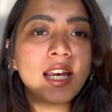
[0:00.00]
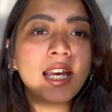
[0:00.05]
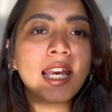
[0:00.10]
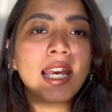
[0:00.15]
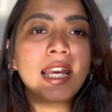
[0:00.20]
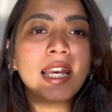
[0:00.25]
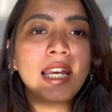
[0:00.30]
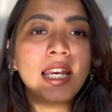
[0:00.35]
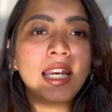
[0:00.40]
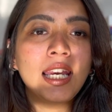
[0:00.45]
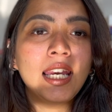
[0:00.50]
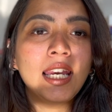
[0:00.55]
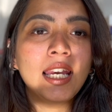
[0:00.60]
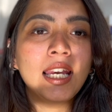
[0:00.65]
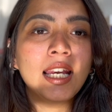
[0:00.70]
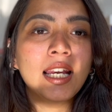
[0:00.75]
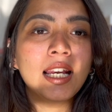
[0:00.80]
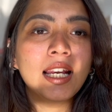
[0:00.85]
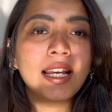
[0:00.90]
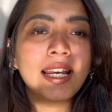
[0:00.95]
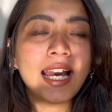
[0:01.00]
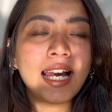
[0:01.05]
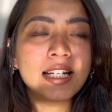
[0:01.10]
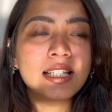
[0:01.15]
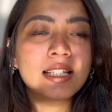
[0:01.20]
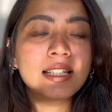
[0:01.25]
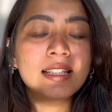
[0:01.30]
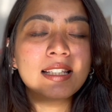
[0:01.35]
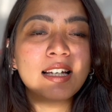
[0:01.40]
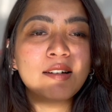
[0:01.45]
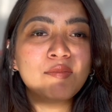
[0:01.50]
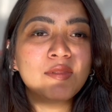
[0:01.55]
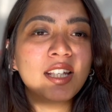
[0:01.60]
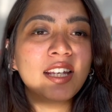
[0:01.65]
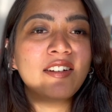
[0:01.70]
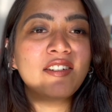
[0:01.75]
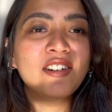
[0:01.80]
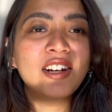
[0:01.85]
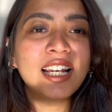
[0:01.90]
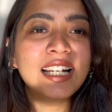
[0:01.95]
he catches something
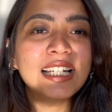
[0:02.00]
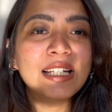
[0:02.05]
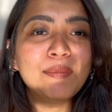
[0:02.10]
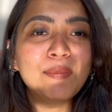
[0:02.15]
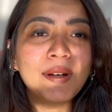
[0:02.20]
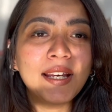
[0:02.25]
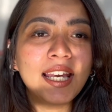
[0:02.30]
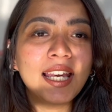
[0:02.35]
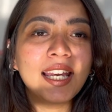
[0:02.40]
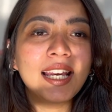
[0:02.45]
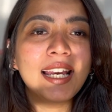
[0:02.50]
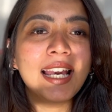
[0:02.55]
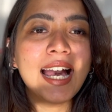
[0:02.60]
really big,